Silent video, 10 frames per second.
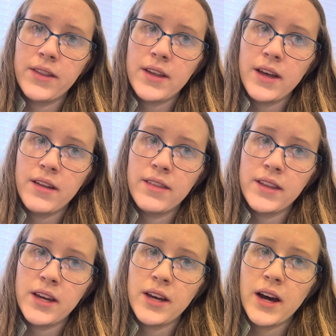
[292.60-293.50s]
in
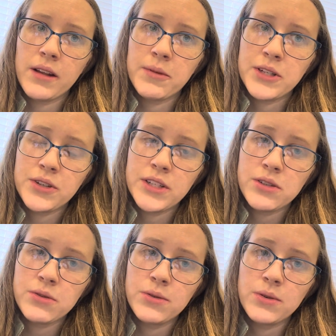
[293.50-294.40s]
the elementary
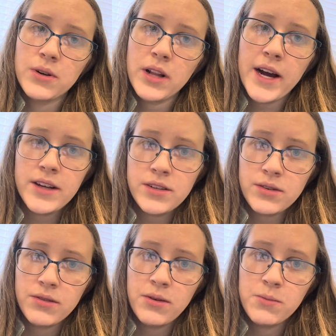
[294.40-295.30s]
school
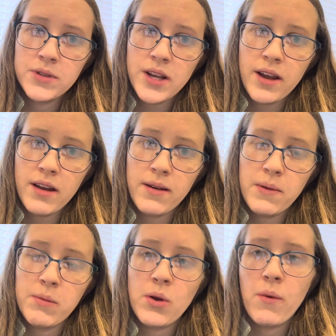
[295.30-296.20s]
classrooms and
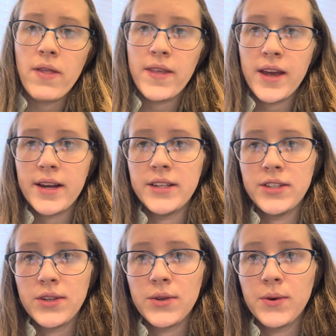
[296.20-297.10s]
maybe what they
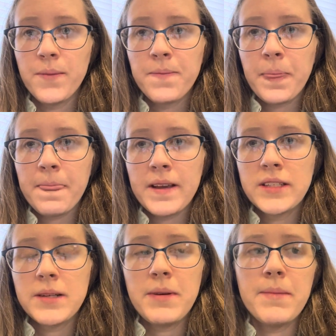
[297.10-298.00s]
can do
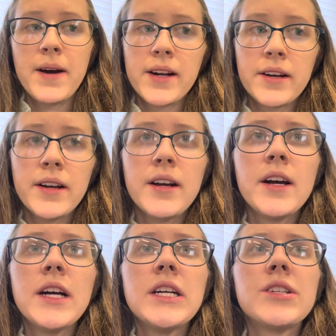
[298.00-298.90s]
to be better.
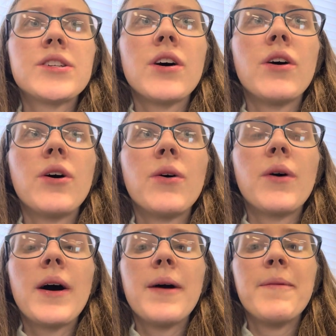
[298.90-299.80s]

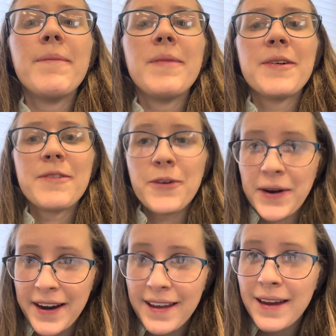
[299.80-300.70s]
So before
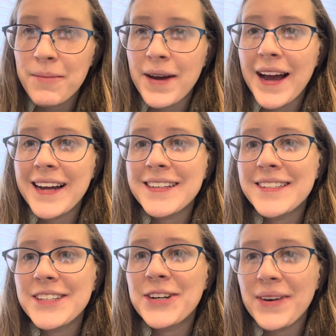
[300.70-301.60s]
I get back
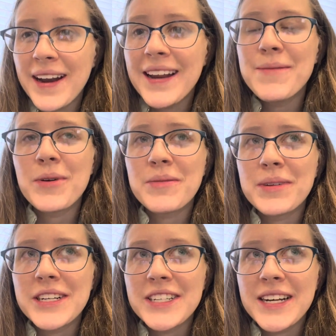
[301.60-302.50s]
to grading more
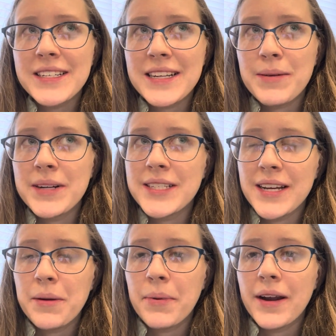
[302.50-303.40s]
projects, I'm gonna
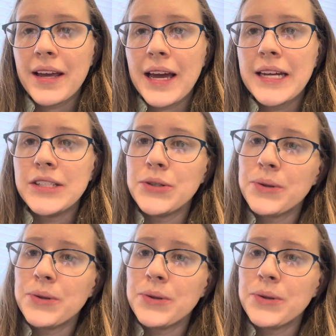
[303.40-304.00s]
take a break and do